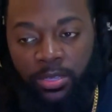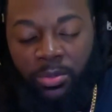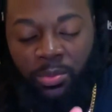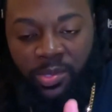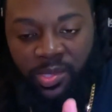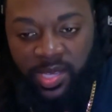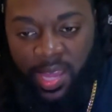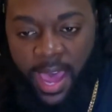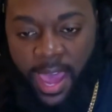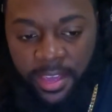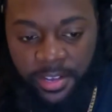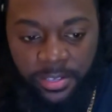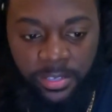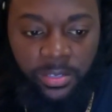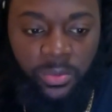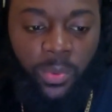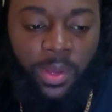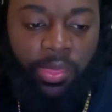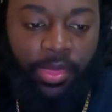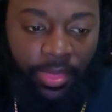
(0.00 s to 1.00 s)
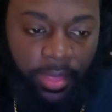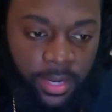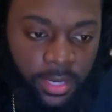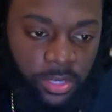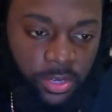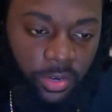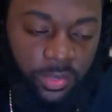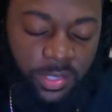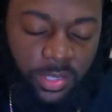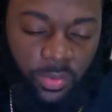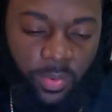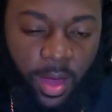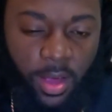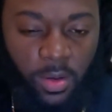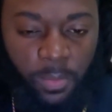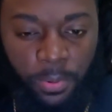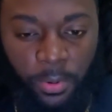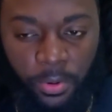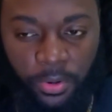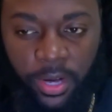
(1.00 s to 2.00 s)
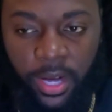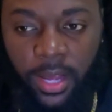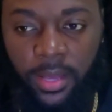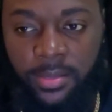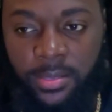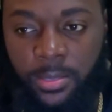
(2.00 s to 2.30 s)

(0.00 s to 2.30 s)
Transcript: use Tidal within your Serato program.